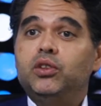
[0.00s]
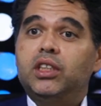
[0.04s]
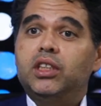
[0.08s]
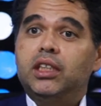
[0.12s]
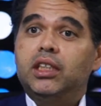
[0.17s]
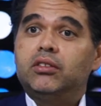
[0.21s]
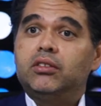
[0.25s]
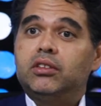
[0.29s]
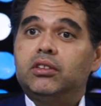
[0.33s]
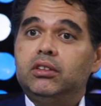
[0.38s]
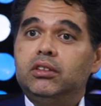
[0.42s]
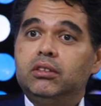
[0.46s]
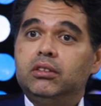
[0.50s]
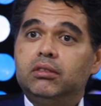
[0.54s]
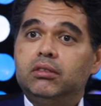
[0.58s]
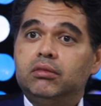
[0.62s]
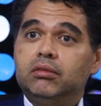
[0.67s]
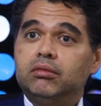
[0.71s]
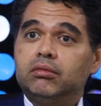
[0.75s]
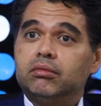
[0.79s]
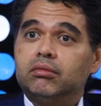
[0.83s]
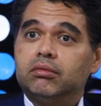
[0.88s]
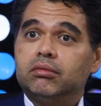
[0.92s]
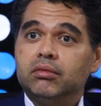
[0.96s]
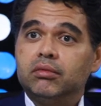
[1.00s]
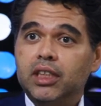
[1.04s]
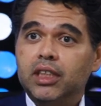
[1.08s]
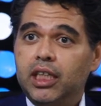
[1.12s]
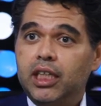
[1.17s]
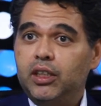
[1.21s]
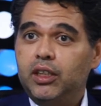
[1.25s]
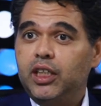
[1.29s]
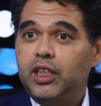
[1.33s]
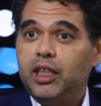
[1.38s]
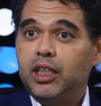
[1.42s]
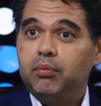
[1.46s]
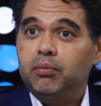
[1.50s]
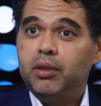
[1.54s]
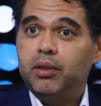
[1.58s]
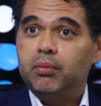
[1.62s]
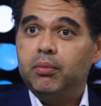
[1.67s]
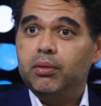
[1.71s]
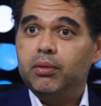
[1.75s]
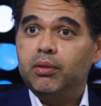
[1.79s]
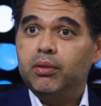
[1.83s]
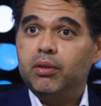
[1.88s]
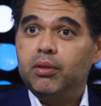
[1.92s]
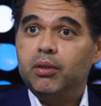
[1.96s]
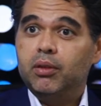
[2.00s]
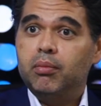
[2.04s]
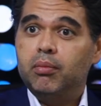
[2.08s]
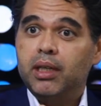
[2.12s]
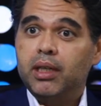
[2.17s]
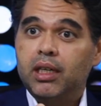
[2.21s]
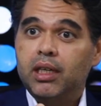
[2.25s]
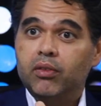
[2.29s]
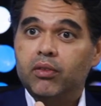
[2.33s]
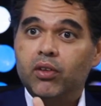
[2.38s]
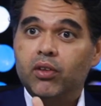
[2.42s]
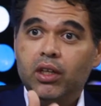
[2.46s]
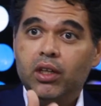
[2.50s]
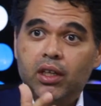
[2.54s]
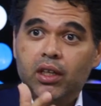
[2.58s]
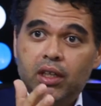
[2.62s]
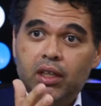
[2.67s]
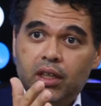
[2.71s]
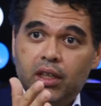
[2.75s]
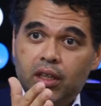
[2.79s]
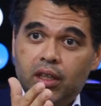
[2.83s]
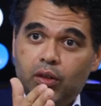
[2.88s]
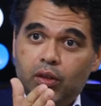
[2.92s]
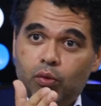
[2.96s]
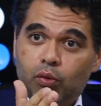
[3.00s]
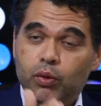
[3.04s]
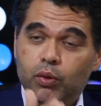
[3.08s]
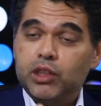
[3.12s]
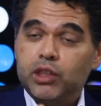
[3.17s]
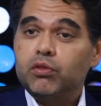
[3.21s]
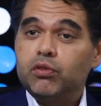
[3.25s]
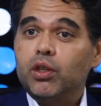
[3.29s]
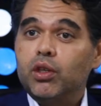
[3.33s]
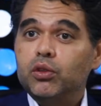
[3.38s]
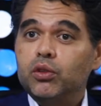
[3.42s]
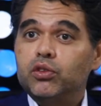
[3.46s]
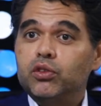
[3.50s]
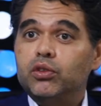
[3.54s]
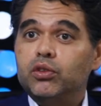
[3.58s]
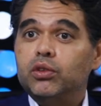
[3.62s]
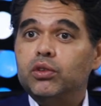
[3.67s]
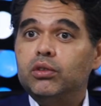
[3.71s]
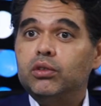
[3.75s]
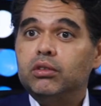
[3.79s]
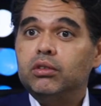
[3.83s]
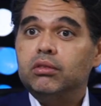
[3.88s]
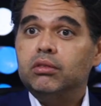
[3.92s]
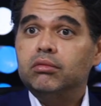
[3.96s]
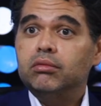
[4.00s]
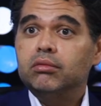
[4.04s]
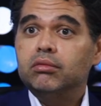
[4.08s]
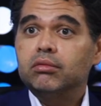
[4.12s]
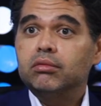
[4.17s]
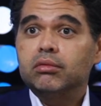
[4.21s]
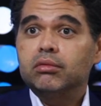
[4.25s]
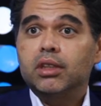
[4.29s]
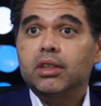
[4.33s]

used that to educate people about which roads to